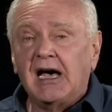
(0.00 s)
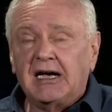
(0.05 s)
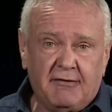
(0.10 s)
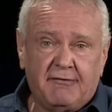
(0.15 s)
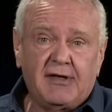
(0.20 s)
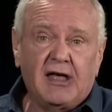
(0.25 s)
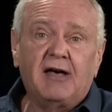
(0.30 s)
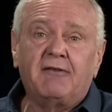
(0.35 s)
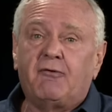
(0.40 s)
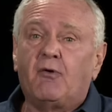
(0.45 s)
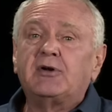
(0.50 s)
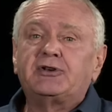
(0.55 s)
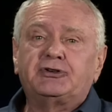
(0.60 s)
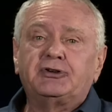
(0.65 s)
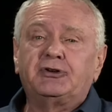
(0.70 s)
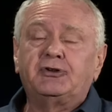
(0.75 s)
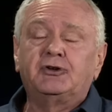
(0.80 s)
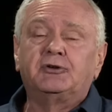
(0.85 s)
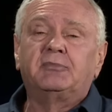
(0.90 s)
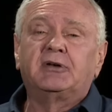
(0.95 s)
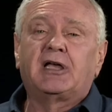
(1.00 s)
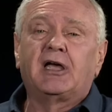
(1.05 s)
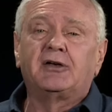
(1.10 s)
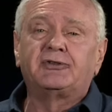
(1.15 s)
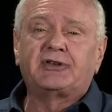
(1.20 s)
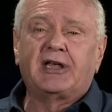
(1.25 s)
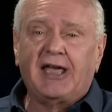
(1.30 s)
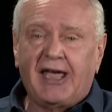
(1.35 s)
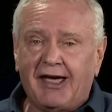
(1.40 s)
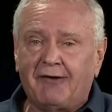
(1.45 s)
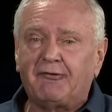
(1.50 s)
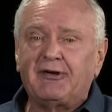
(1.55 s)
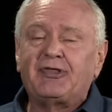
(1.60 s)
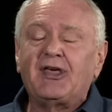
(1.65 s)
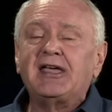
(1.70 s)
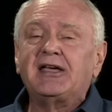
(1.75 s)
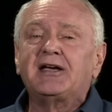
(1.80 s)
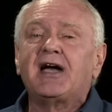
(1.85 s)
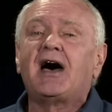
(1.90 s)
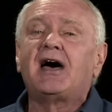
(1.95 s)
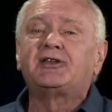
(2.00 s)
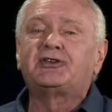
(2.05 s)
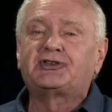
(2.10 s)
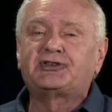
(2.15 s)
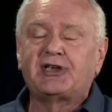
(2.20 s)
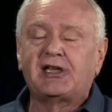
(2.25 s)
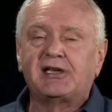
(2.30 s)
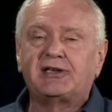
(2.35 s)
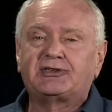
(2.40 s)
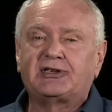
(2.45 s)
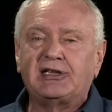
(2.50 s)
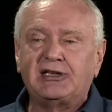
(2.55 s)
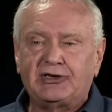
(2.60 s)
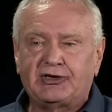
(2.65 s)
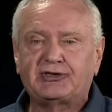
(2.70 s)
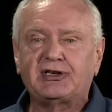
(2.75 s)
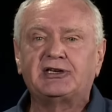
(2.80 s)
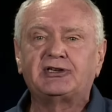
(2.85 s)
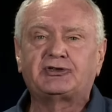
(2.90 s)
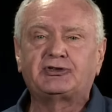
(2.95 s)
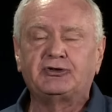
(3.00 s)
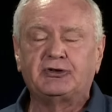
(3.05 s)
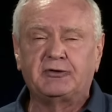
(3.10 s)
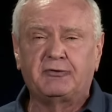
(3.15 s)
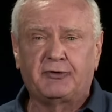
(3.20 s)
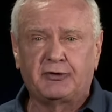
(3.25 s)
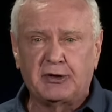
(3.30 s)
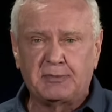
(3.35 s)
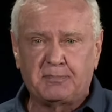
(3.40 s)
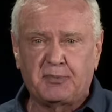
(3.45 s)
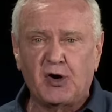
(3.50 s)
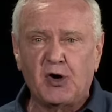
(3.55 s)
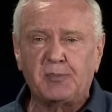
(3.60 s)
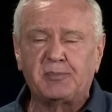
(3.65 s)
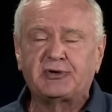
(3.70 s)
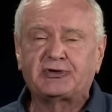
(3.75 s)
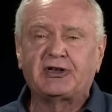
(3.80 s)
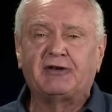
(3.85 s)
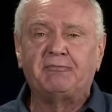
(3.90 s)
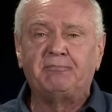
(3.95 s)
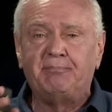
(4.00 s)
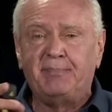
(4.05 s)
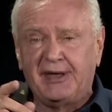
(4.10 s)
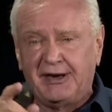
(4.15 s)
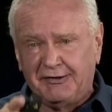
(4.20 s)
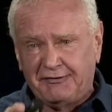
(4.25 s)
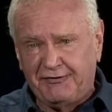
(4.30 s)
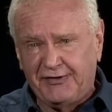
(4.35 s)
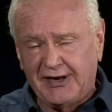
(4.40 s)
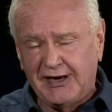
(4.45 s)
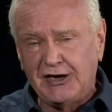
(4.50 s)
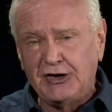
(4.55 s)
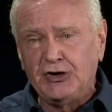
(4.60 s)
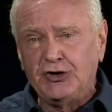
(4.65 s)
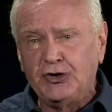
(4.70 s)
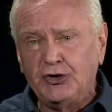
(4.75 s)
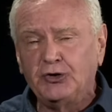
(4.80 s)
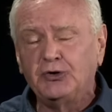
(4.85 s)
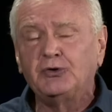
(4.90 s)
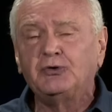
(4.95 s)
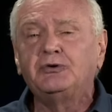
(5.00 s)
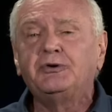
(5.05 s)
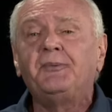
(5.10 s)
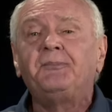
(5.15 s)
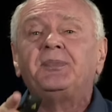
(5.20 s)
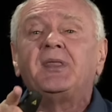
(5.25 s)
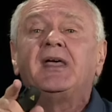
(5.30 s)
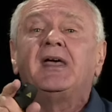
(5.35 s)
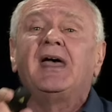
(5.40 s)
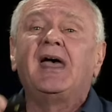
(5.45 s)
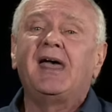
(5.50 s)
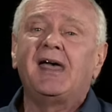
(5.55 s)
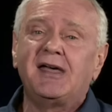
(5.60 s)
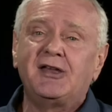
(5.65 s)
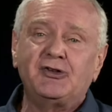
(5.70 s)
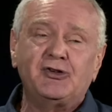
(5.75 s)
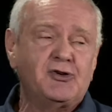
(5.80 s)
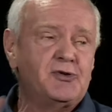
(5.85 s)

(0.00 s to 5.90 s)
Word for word: of what you're doing because everything God says, He says the, for the purpose of benefiting you and your